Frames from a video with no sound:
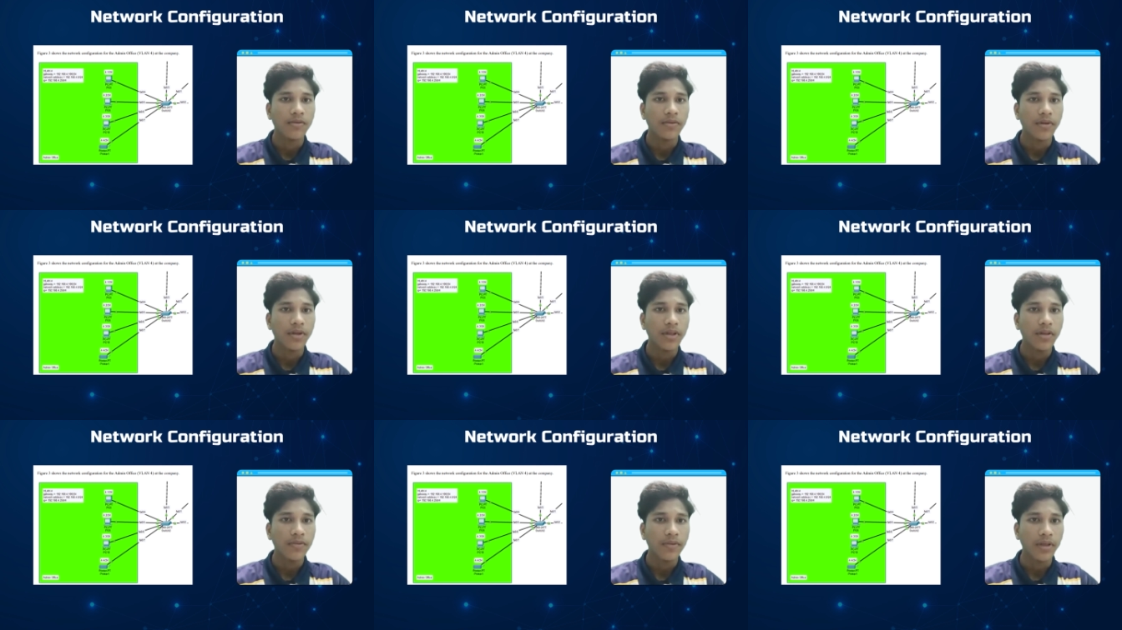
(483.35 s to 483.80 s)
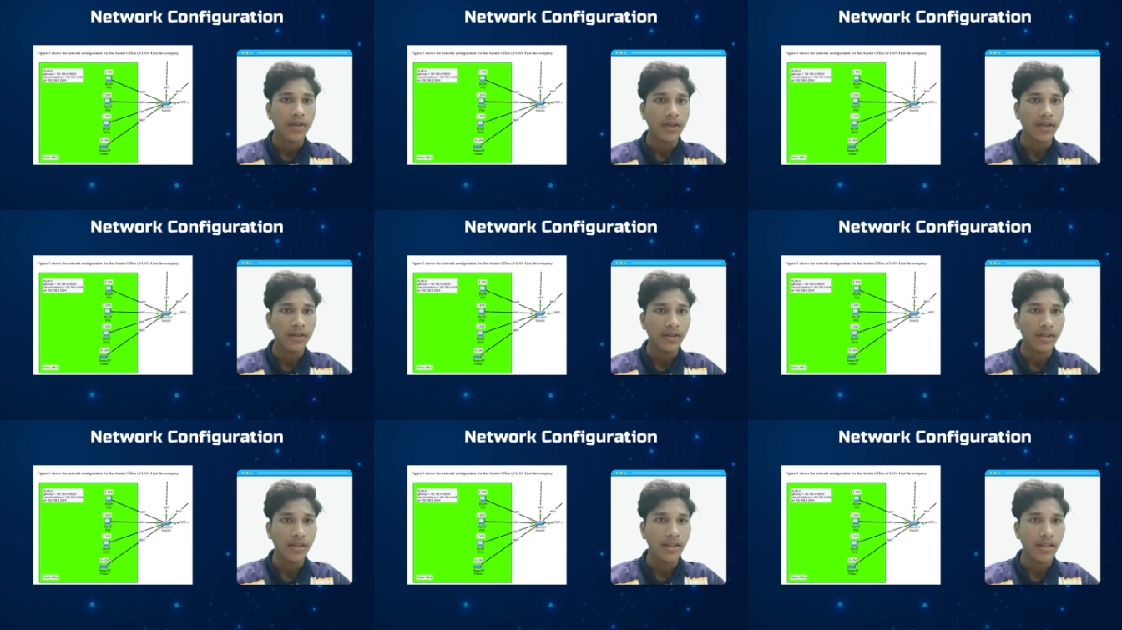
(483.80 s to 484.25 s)
For the
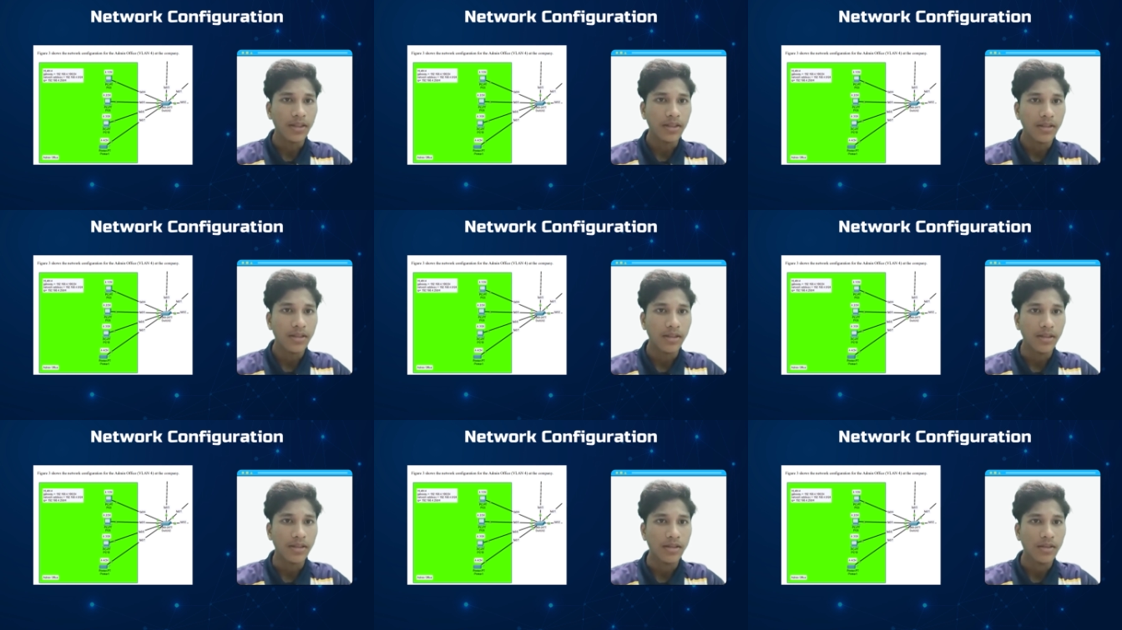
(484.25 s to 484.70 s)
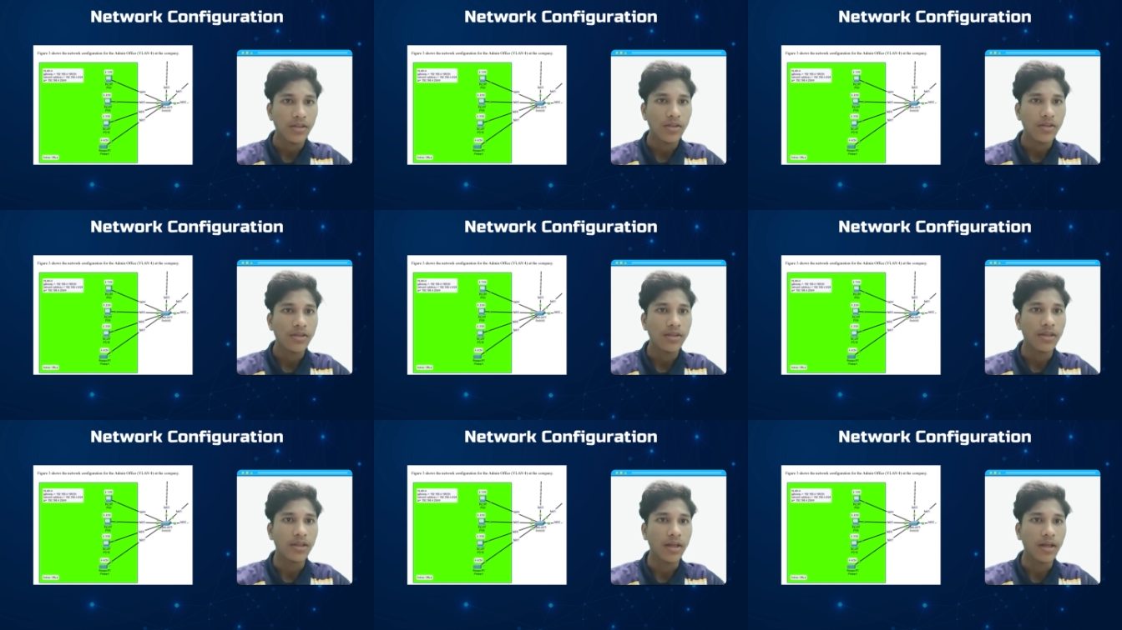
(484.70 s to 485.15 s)
figure 3, it
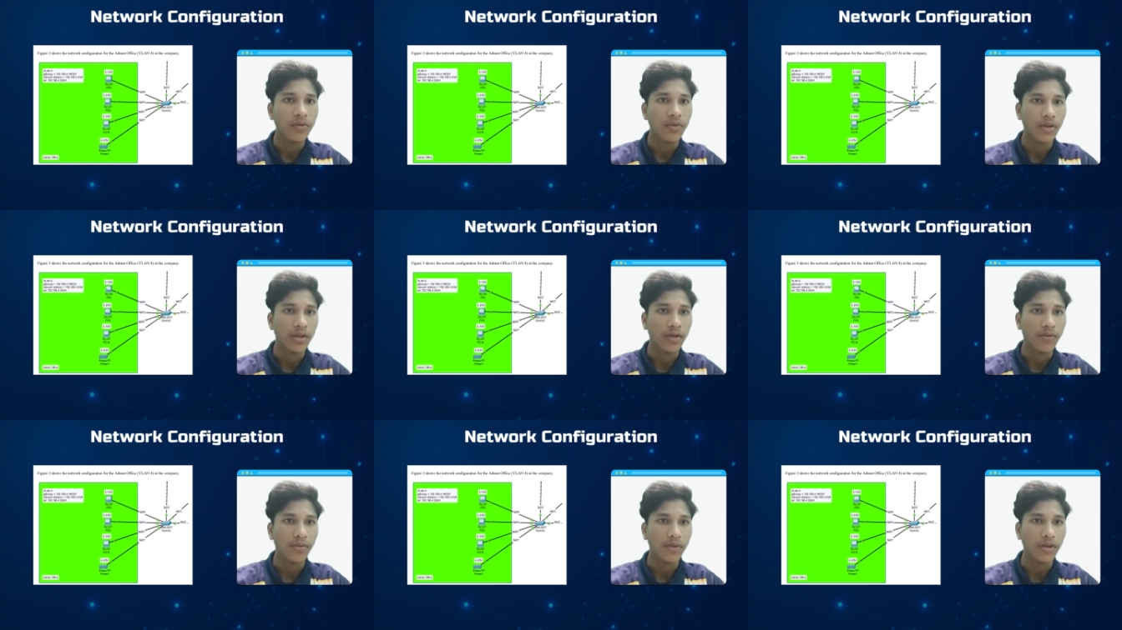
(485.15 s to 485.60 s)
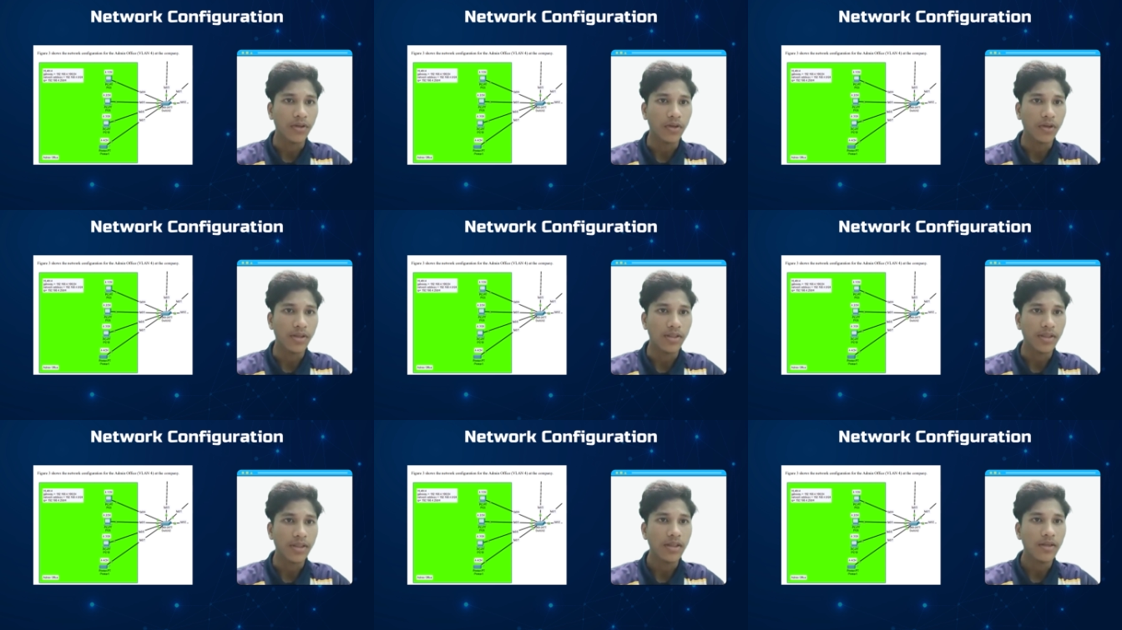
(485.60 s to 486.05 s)
shows the network
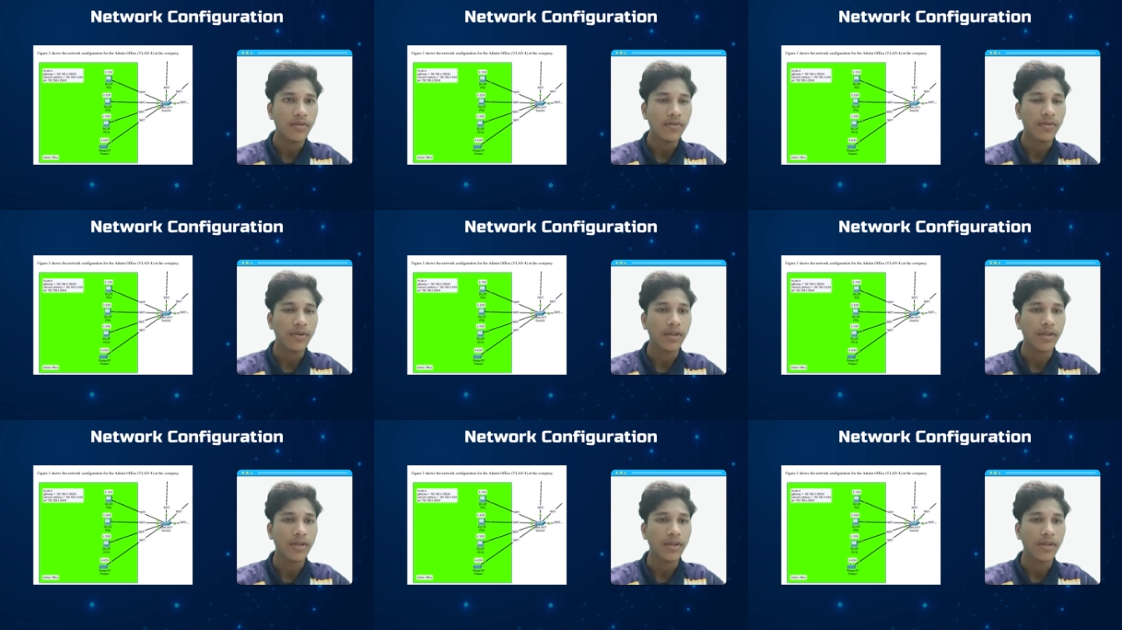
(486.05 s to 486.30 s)
configuration